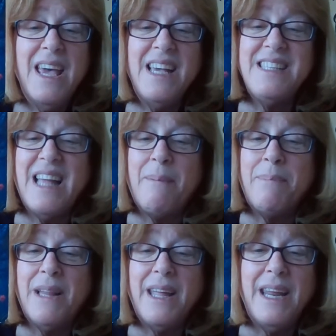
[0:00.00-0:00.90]
He's not
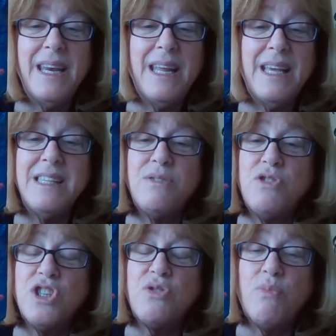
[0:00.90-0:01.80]
bloodied. He's
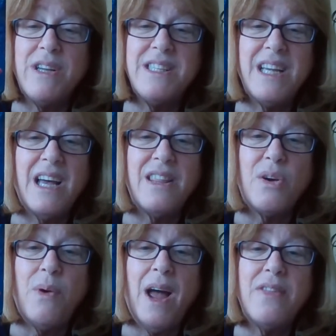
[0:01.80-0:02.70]
just resting on the
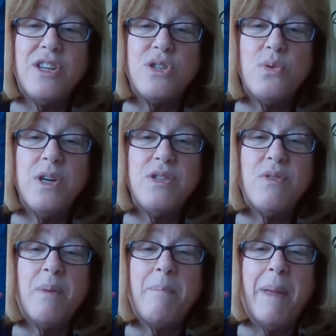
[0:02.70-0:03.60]
ground. The swords
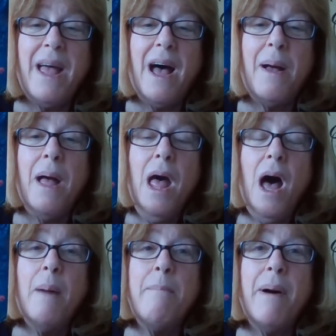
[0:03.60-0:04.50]
are a bit
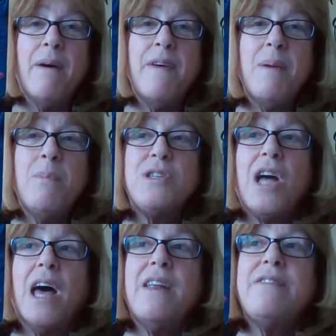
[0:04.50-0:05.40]
above him, which
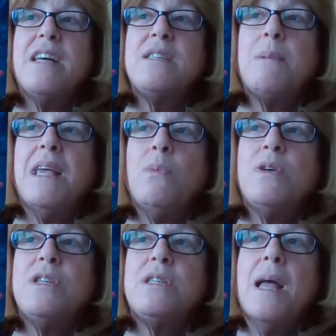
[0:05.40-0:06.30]
kind of tells me he
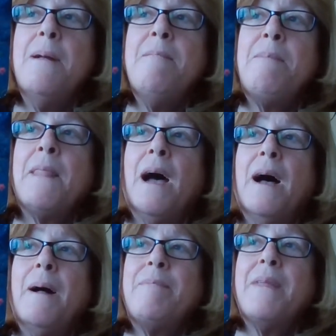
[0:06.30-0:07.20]
was
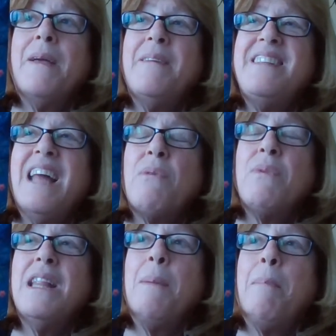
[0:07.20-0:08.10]
not
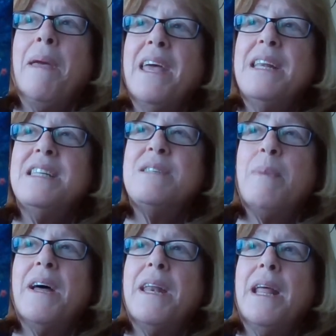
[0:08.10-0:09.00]
really pinned,
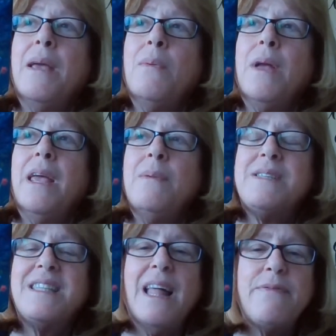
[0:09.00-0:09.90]
but he
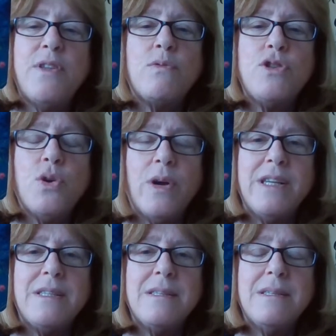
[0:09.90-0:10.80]
was left no
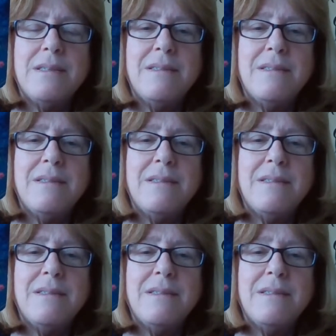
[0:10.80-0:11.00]
choice.